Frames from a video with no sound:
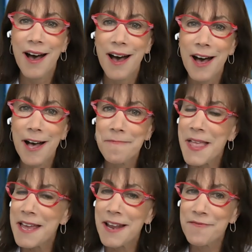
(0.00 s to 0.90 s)

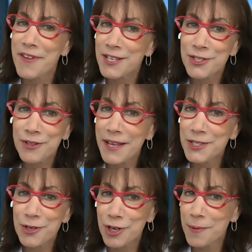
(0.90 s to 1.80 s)
And vaginal
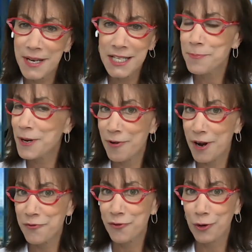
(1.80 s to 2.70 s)
laser treatment, it's been
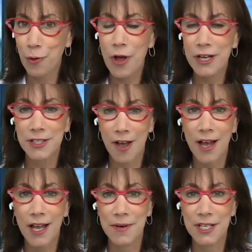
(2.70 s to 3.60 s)
around for a long
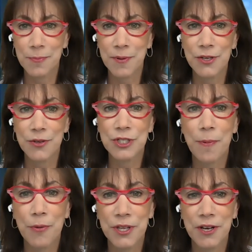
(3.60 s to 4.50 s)
time, and it's been used
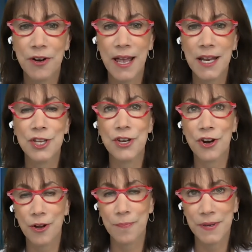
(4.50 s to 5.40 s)
both here and in
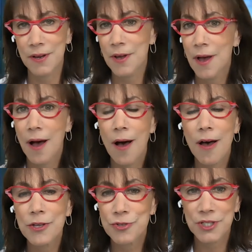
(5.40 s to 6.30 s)
Europe in
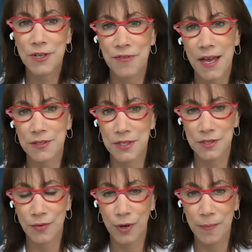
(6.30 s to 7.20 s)
hundreds of thousands
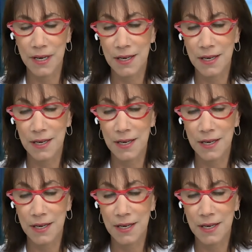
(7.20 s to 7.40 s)
of women.